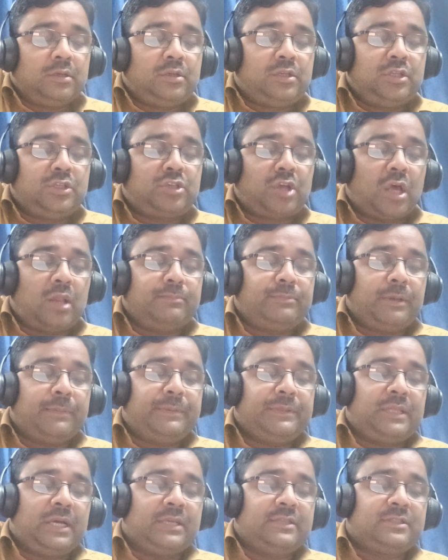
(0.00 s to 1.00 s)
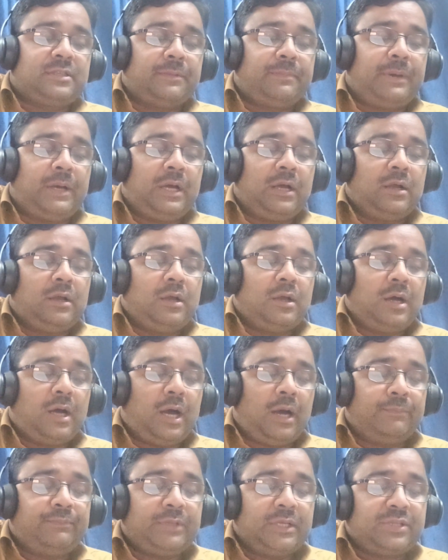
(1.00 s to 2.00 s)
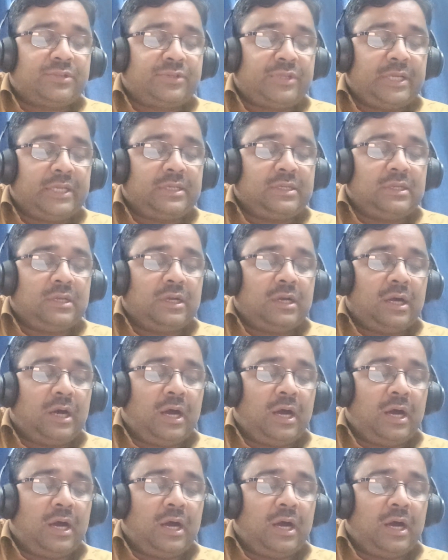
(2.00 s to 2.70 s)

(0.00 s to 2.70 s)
dissolve the Vidhan Sabha of the state,